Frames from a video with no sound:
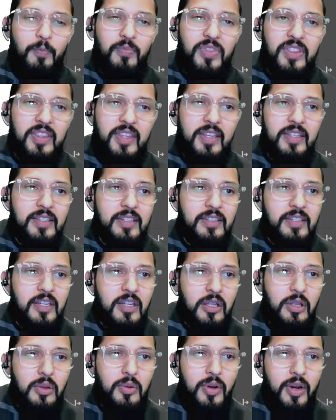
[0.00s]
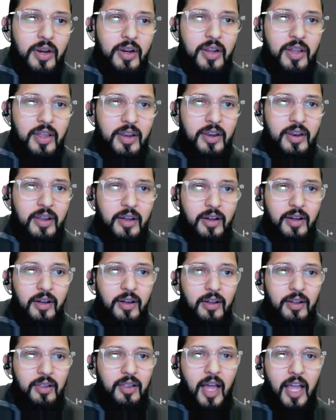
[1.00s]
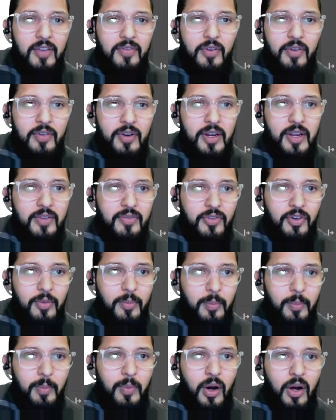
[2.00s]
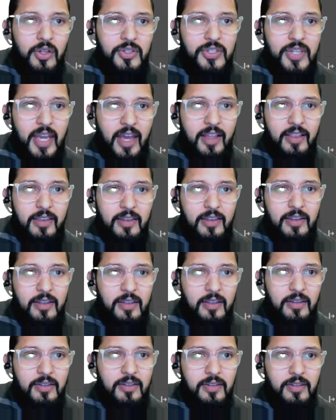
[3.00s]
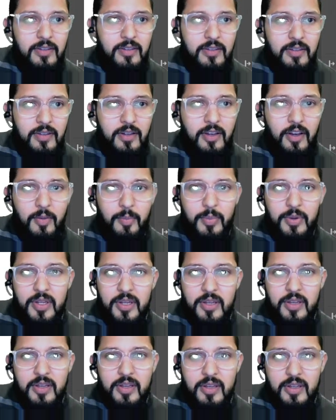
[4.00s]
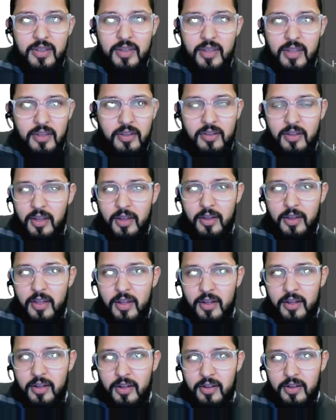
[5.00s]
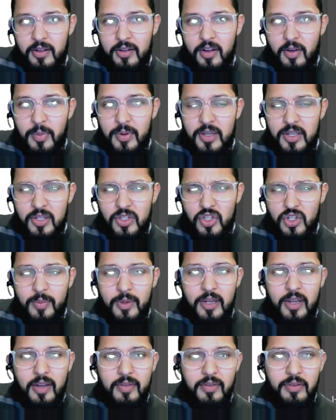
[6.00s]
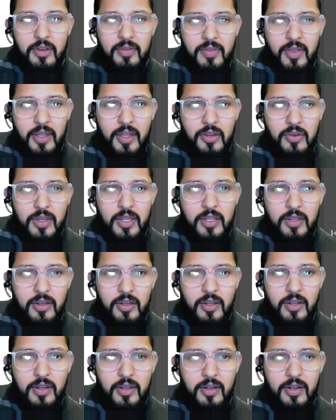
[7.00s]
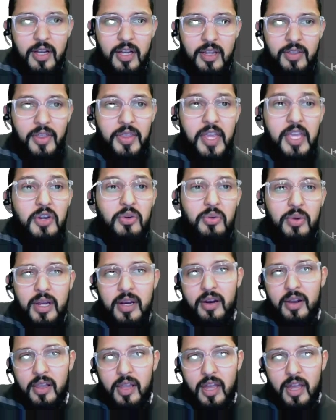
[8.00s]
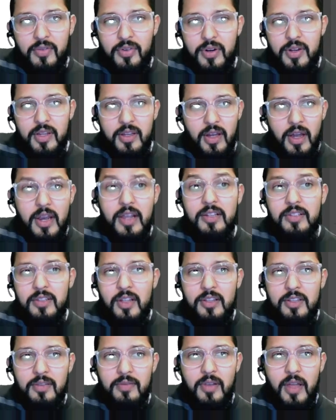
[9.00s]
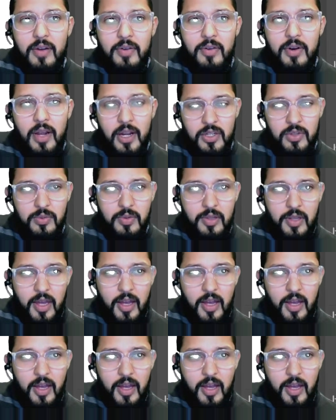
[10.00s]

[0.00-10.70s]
This is included in a library from OSCAT. This is a company in Germany, I believe, that you can that they created a library, an extensive library actually.